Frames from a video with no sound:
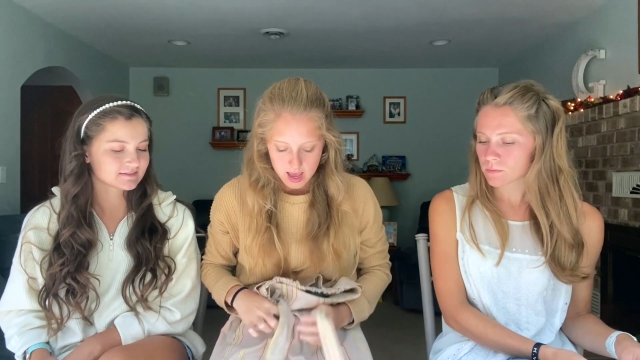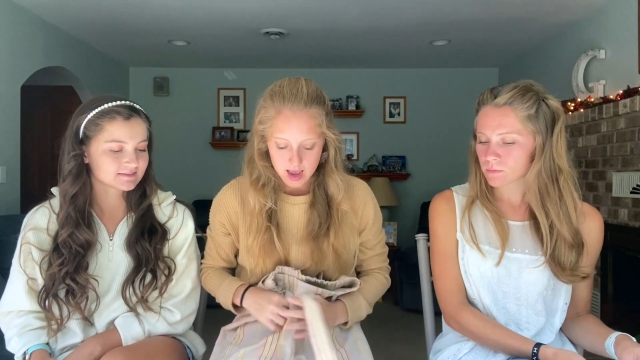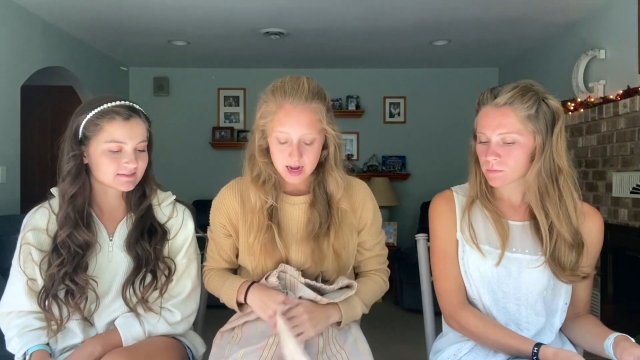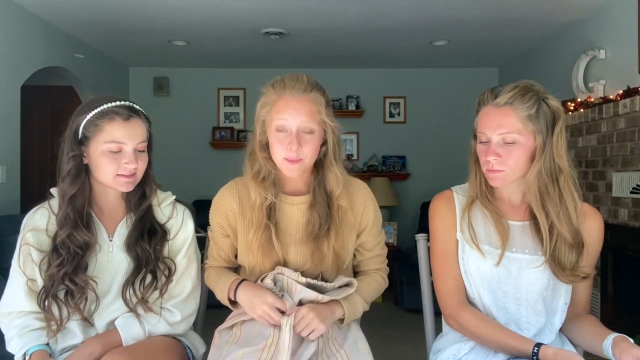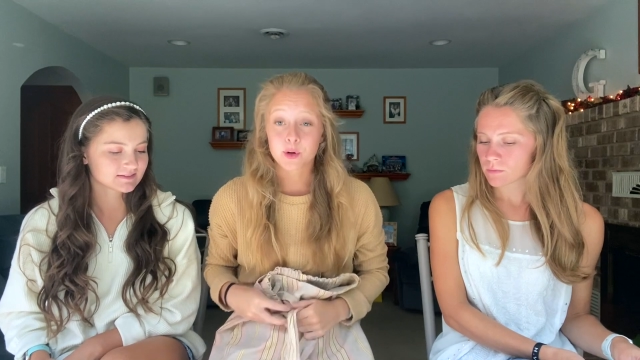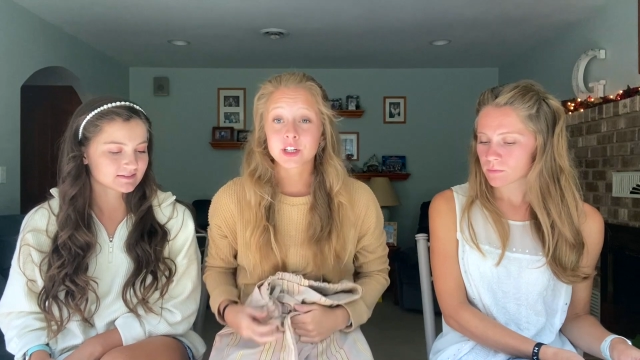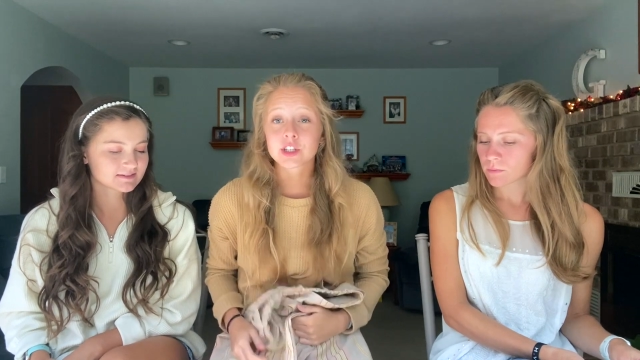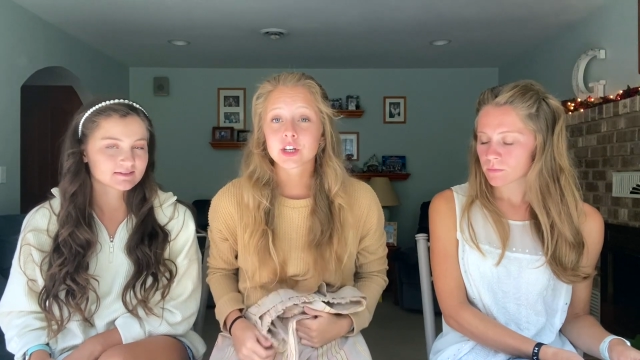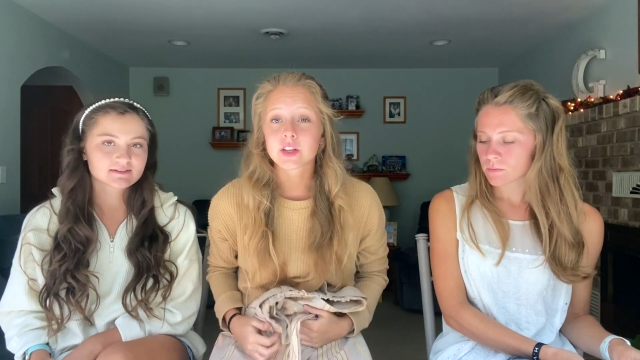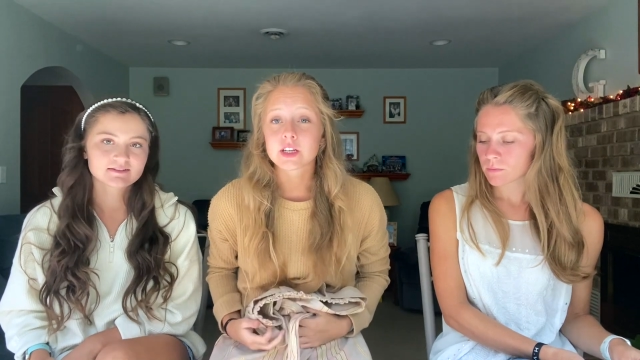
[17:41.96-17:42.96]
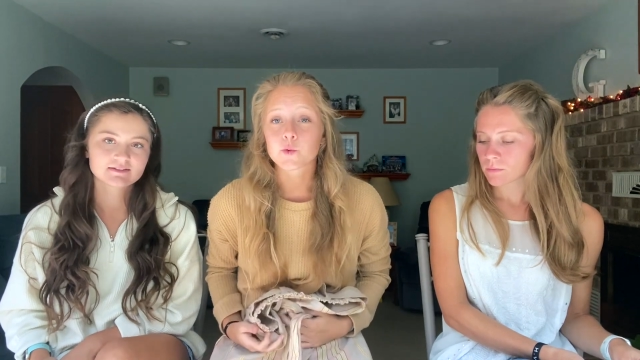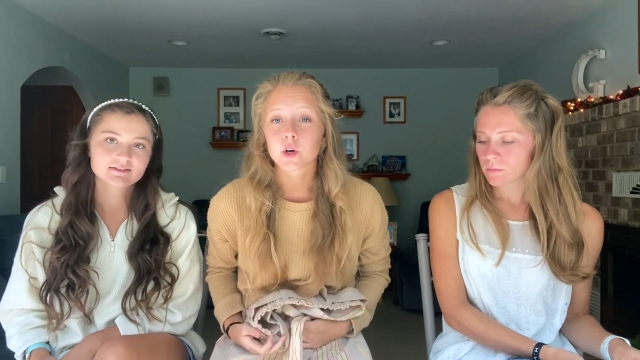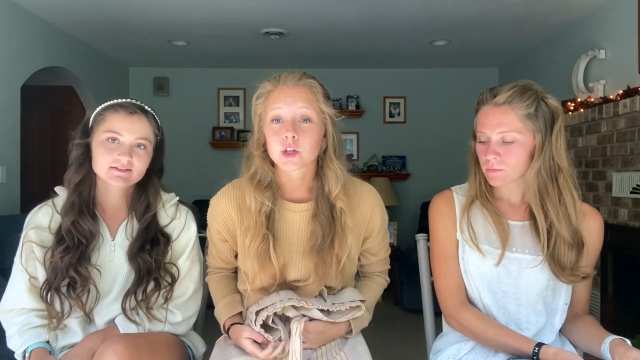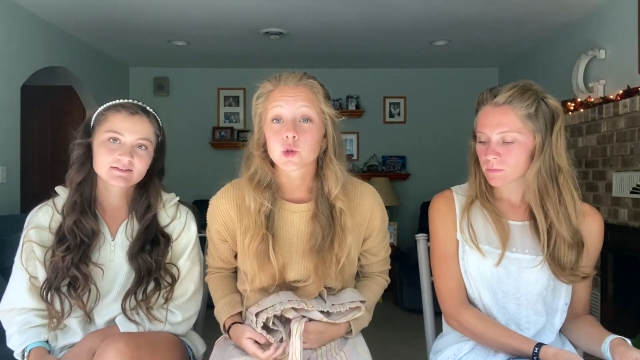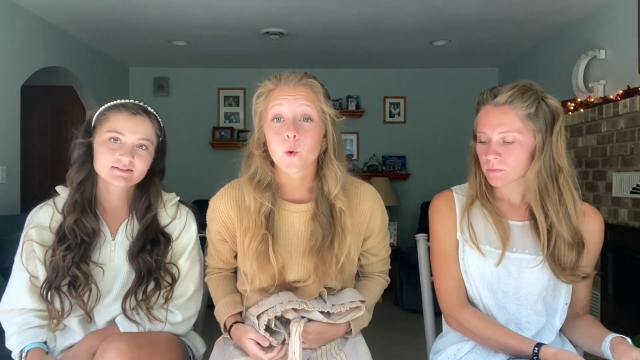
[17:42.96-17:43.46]
Speaker 1: And I'm pretty sure these
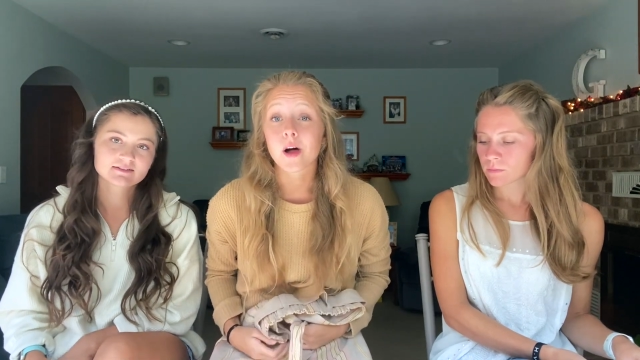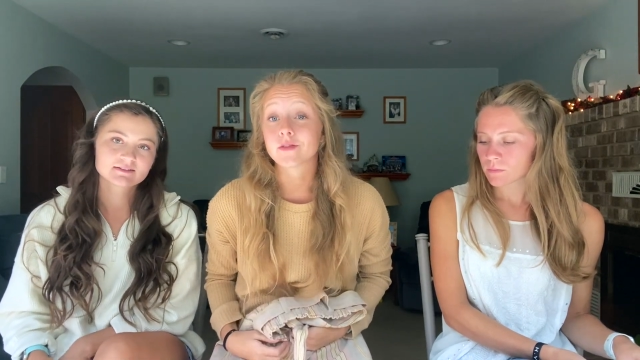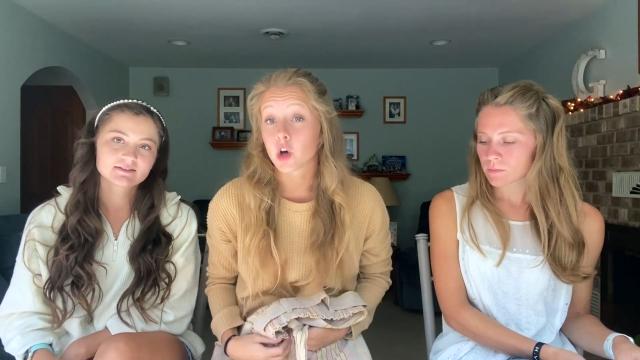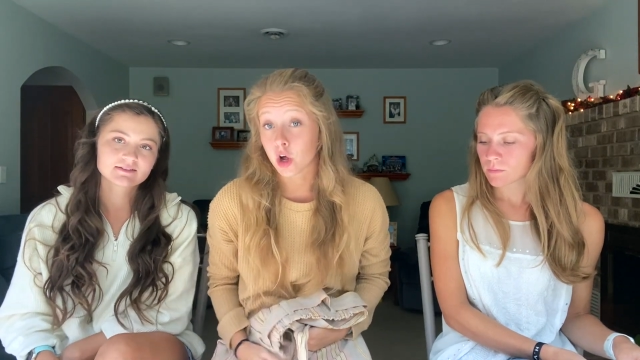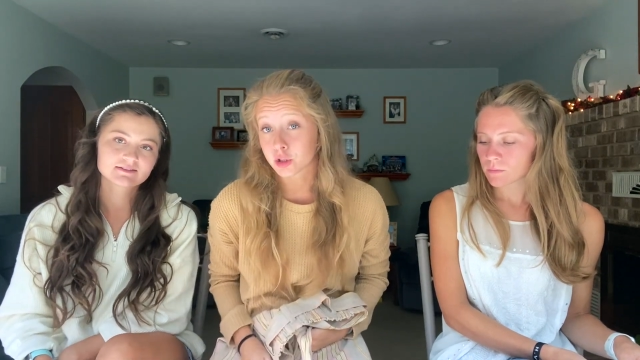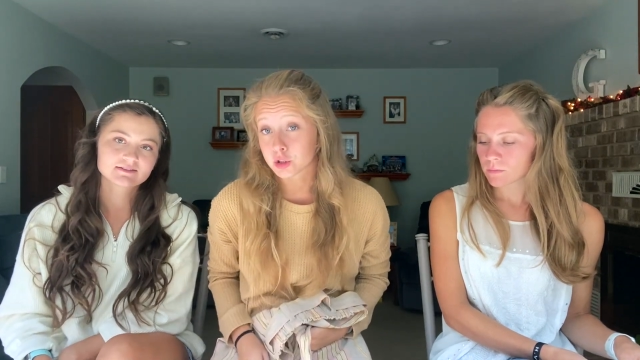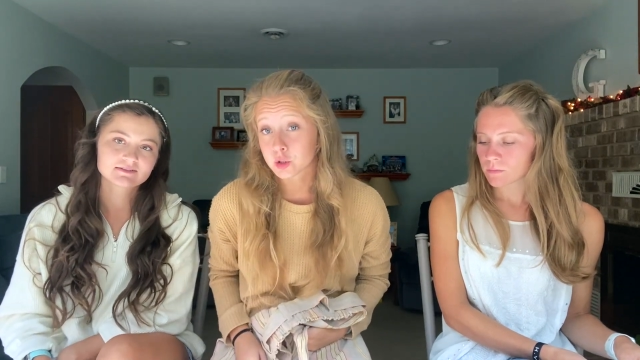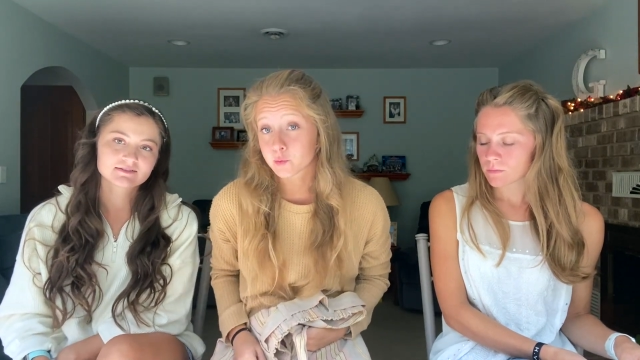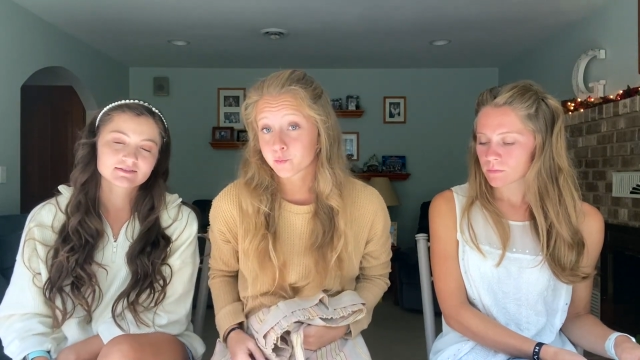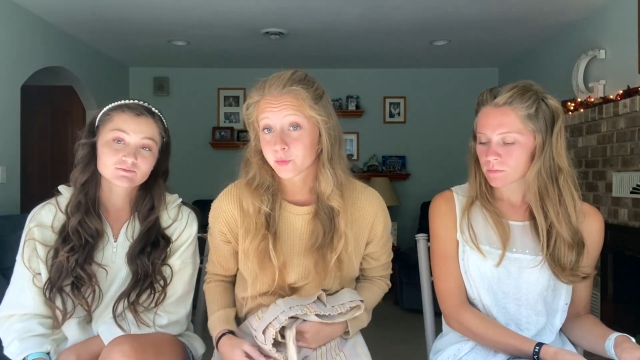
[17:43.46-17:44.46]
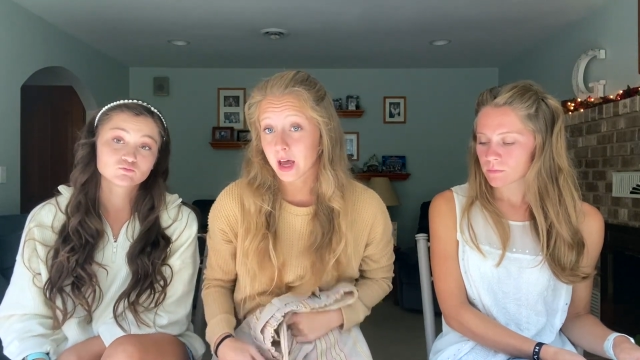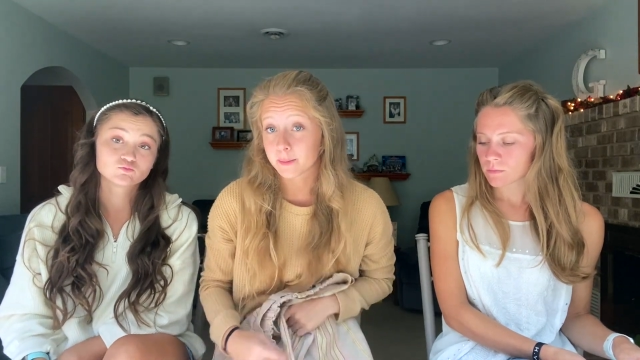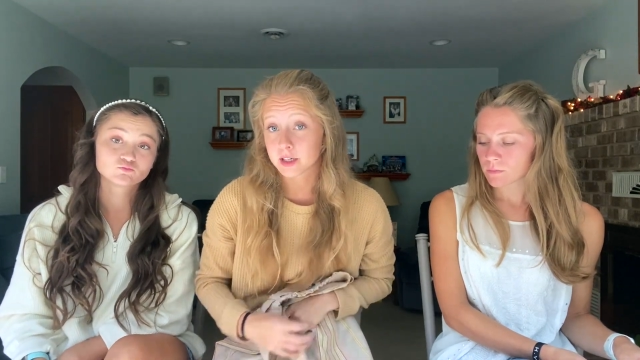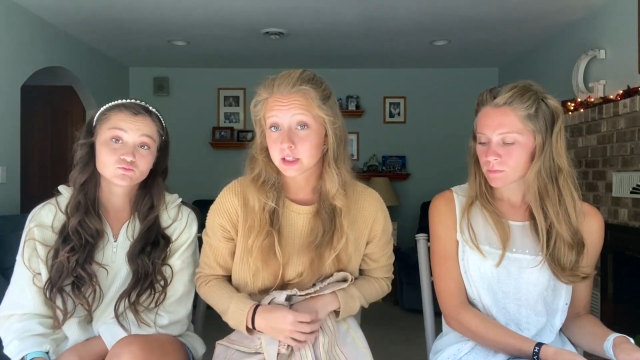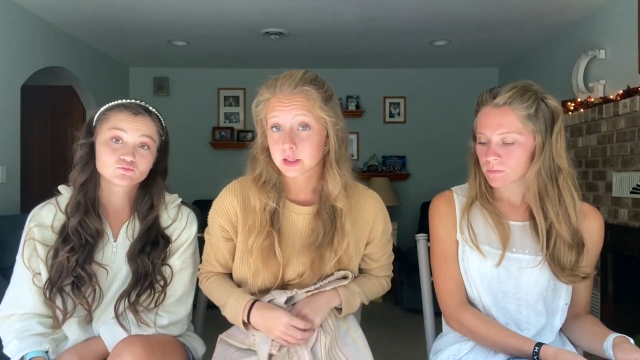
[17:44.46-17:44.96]
were $12 at
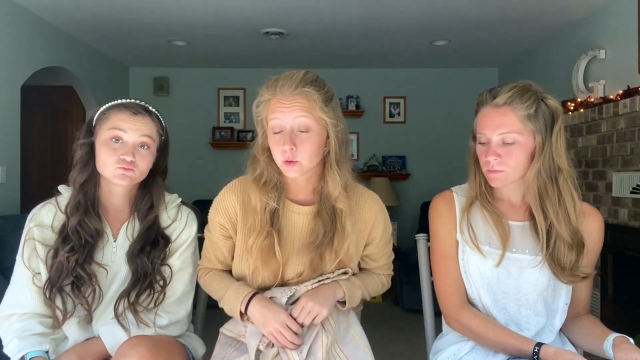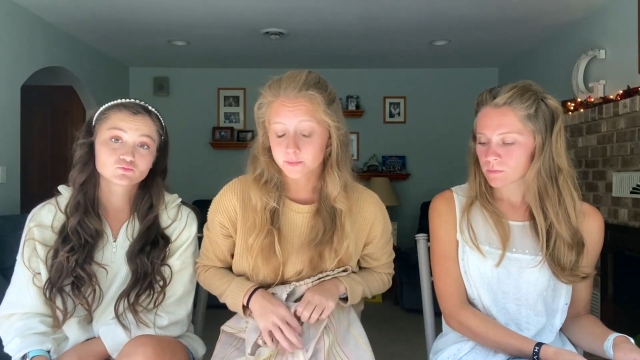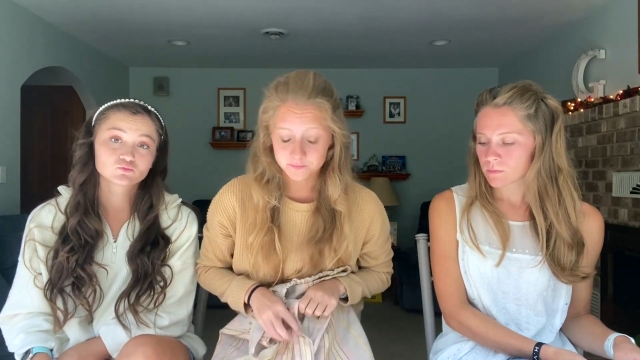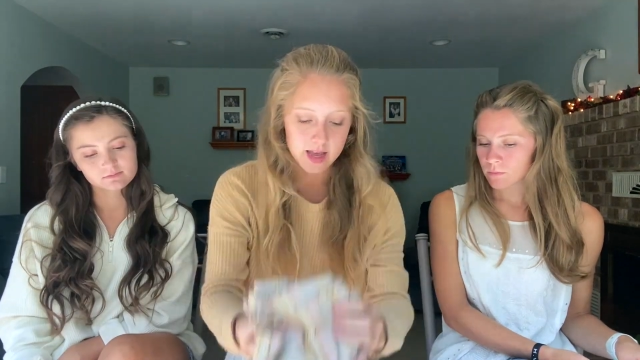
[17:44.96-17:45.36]
American Eagle.